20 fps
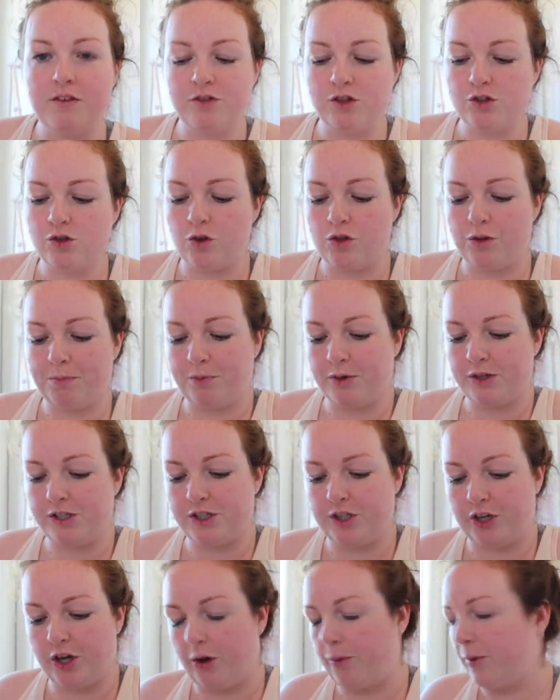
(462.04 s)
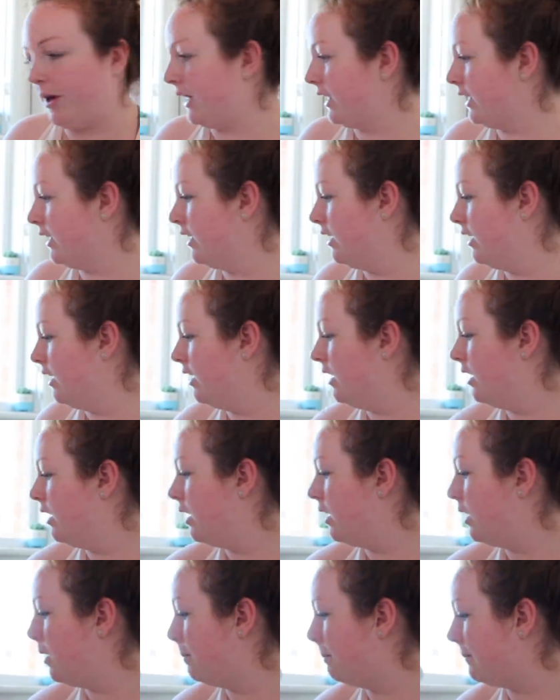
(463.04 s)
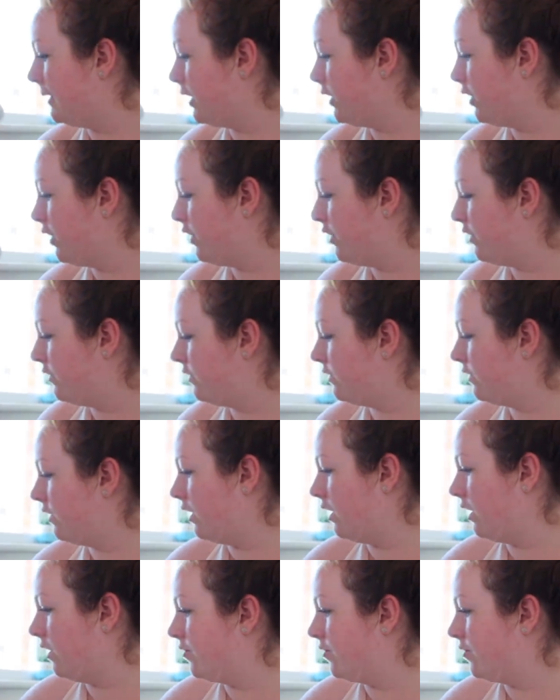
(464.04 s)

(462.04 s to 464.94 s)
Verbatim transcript: I've just got the printer going because